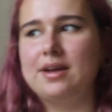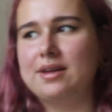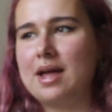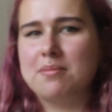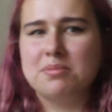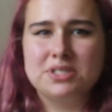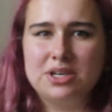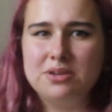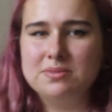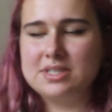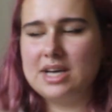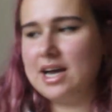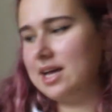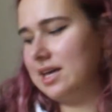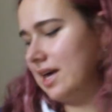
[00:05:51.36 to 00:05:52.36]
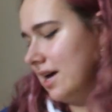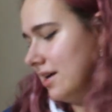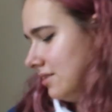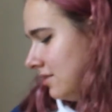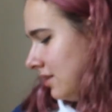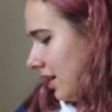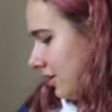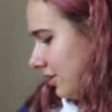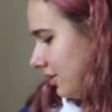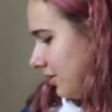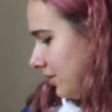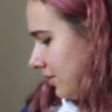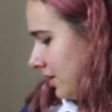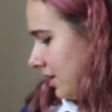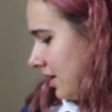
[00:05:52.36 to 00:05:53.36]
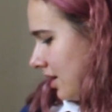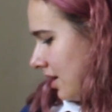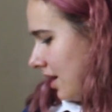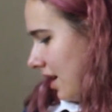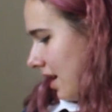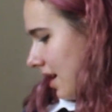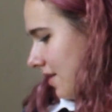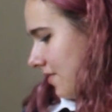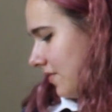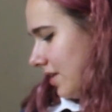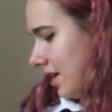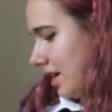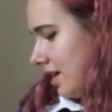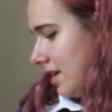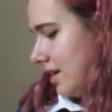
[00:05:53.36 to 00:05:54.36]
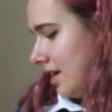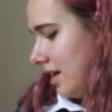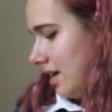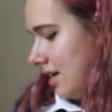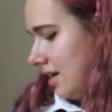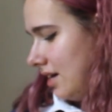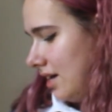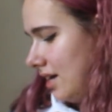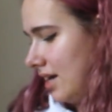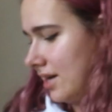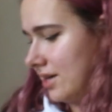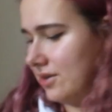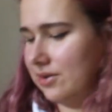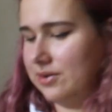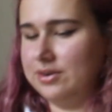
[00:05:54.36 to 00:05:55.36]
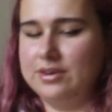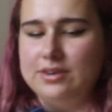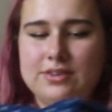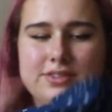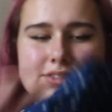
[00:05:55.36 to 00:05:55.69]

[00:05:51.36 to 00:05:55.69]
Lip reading: epitomes, I guess. I don't know. And then I got